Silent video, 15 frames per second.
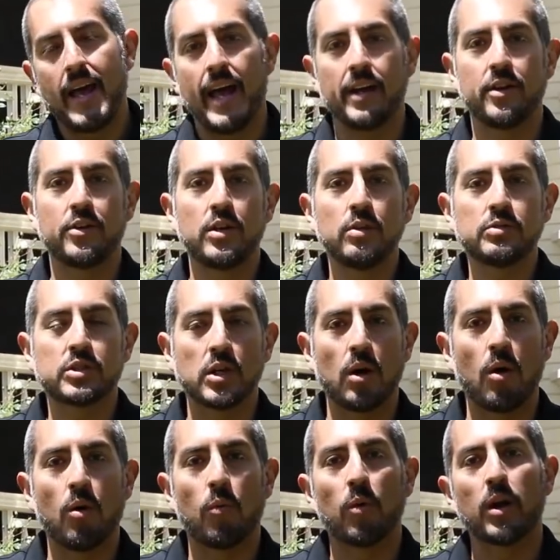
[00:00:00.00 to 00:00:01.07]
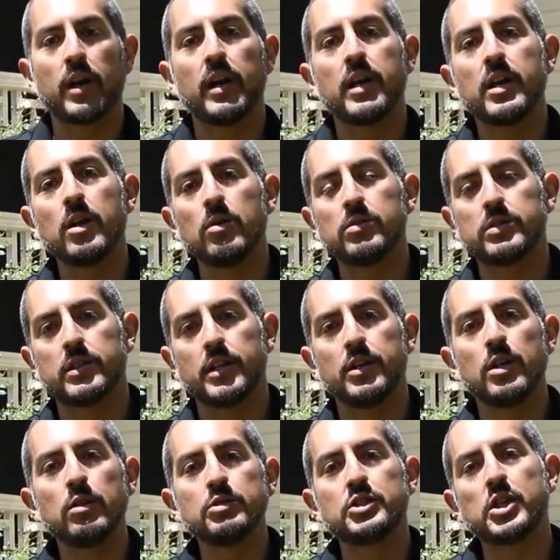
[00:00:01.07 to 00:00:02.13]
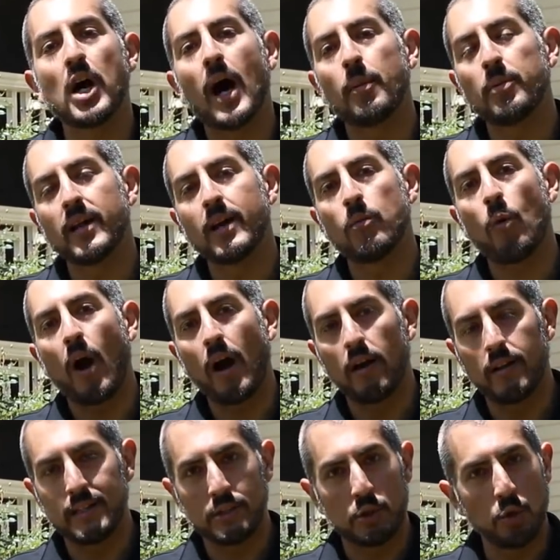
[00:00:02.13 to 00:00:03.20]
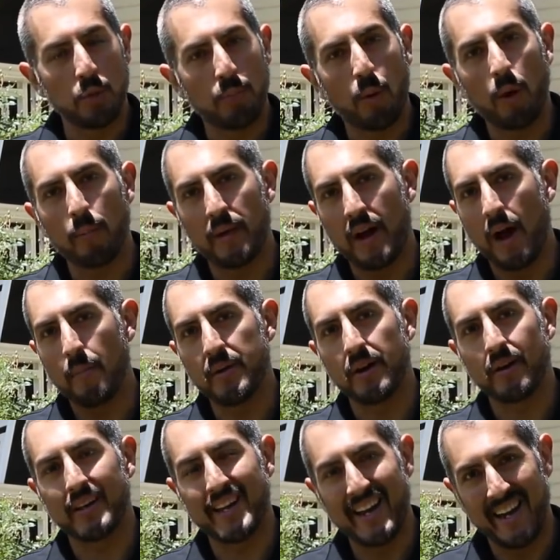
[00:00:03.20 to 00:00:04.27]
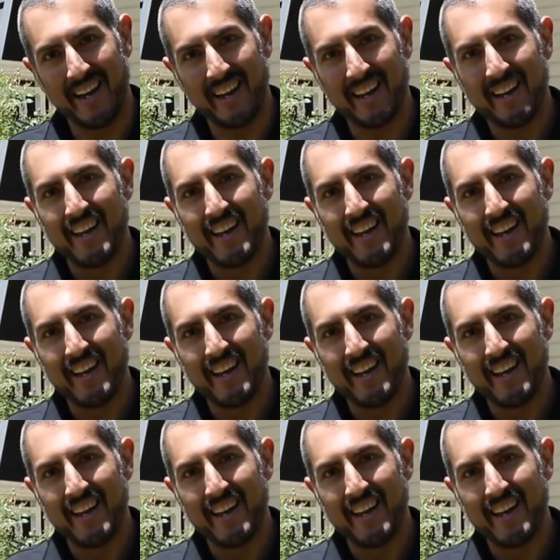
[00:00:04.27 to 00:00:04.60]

and to do so, we're going to use the new JobLink Wireless Dual Port Manometer Kit.